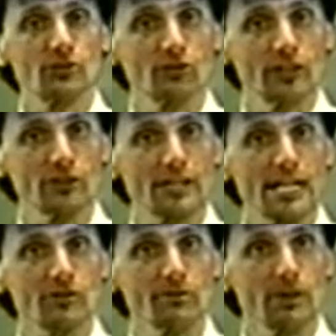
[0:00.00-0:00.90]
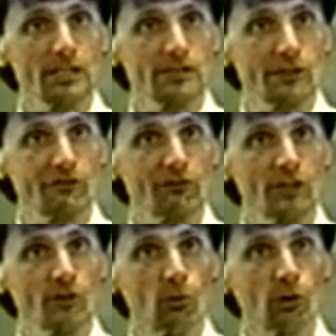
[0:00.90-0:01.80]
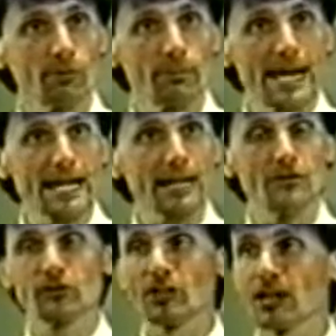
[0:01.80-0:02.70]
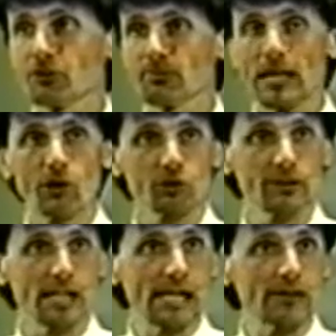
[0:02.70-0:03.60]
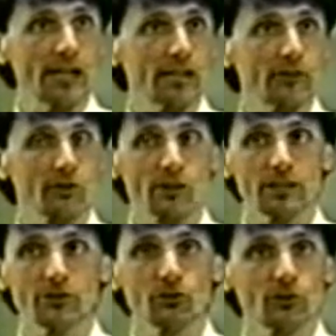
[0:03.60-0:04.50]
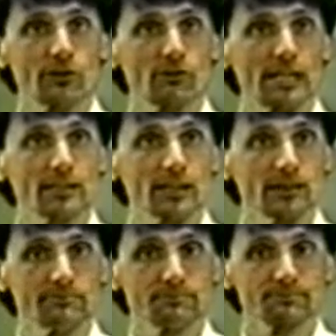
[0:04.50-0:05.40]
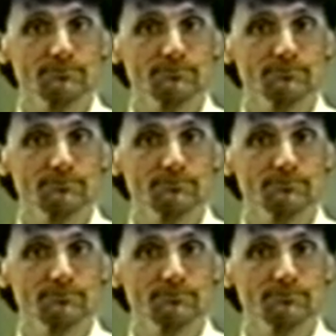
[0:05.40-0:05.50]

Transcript: which is the International Monetary Fund, the World Bank, and the sovereign powers behind that are the creditors who are directing it.